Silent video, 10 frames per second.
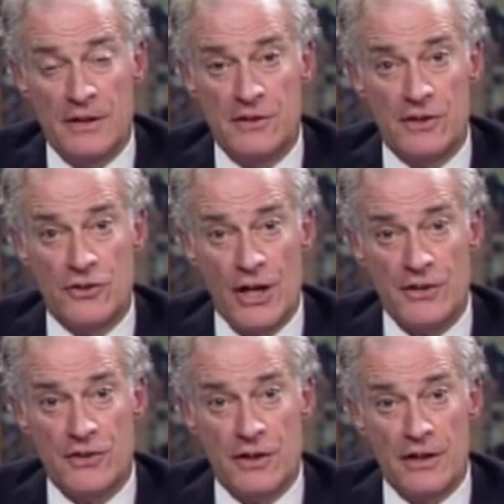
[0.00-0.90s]

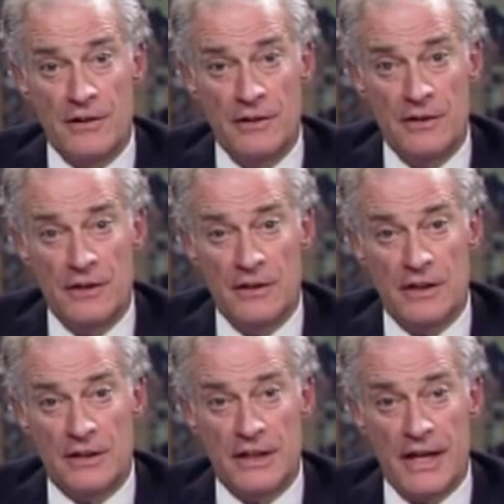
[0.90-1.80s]
suggesting
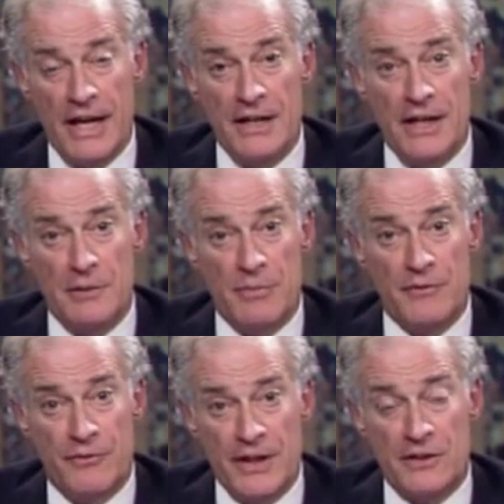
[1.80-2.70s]
that the eight had been
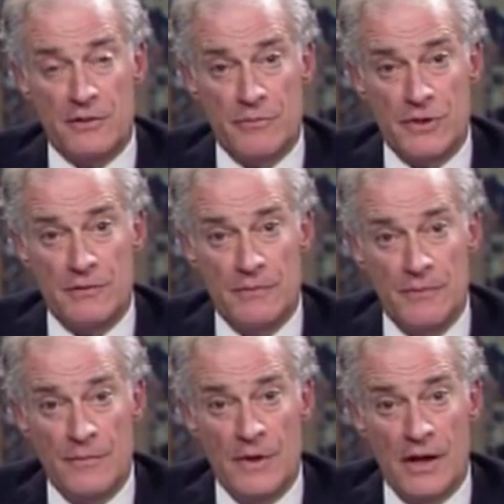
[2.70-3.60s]
victims
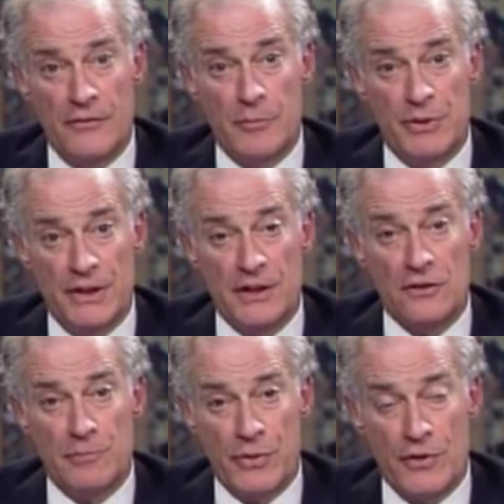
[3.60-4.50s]
of a
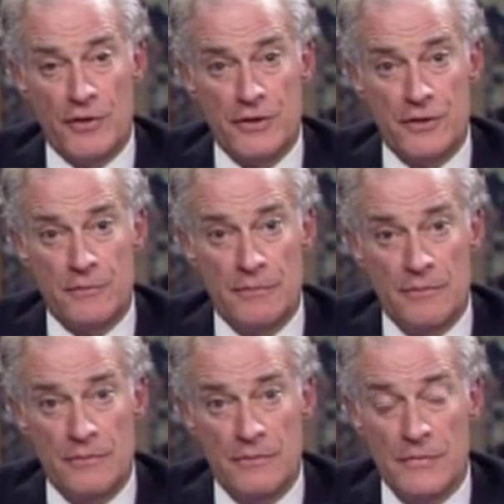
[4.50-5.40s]
political purge.
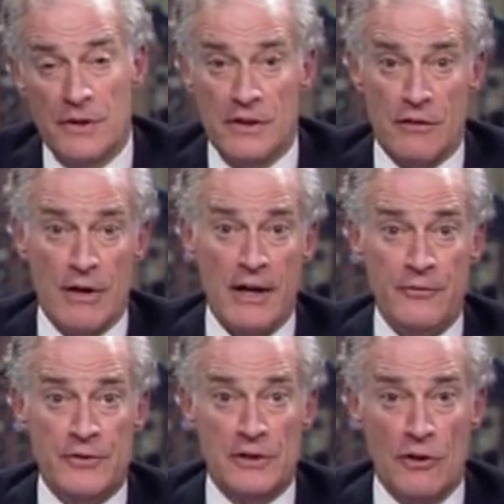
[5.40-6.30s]

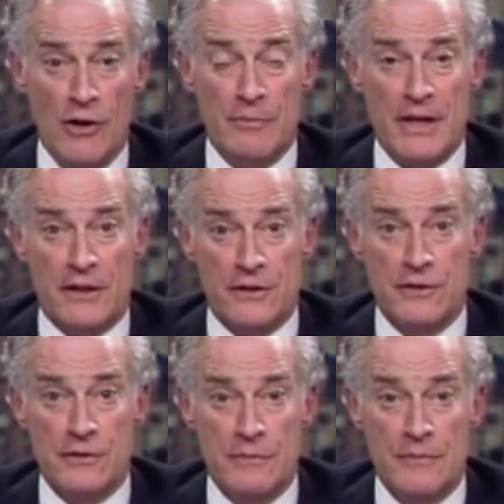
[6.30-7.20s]
Thereafter,
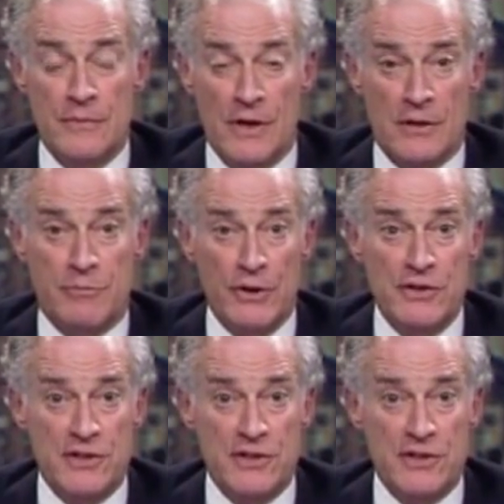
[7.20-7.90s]
lawmakers on both